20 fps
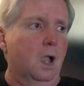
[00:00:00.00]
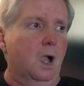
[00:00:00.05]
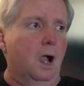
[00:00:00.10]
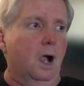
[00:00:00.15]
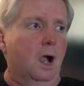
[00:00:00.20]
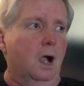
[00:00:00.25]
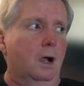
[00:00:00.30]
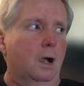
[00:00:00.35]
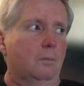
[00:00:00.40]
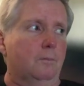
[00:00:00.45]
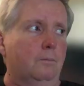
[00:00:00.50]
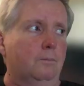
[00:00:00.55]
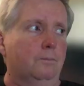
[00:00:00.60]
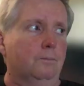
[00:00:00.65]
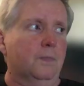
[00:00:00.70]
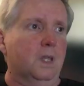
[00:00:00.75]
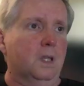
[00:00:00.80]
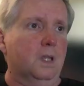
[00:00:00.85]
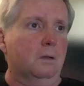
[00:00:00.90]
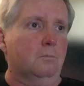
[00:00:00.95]
Um,
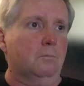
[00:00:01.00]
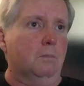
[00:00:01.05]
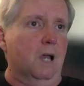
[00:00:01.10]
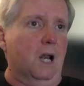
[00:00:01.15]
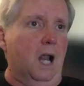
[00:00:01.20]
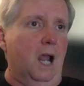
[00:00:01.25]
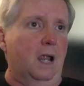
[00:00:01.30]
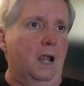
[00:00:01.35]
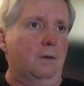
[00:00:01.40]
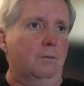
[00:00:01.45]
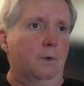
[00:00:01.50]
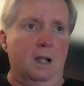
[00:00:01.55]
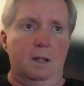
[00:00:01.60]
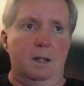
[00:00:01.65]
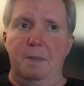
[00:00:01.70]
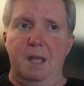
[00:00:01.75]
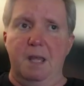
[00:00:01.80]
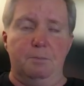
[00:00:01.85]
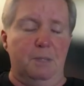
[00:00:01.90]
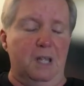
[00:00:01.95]
but I
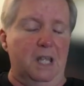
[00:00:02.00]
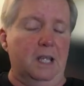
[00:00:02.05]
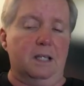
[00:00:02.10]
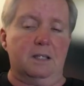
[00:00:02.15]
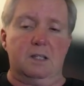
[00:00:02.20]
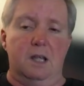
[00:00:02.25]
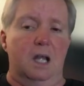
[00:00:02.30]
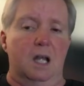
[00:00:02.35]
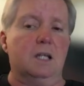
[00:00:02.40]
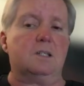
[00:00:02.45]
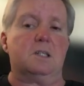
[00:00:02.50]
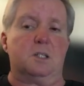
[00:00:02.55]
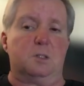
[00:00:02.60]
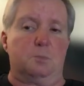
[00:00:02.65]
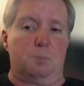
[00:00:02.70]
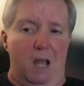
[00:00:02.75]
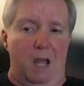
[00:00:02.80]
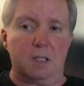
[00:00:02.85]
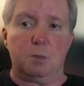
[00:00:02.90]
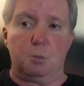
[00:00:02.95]
recommend being as honest
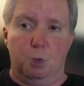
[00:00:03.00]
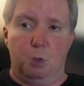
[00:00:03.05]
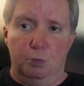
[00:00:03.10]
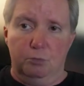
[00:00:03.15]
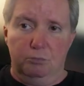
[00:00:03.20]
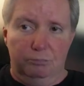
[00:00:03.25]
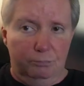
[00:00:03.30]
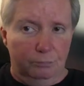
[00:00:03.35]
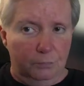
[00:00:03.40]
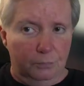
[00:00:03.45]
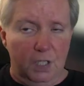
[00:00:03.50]
as possible.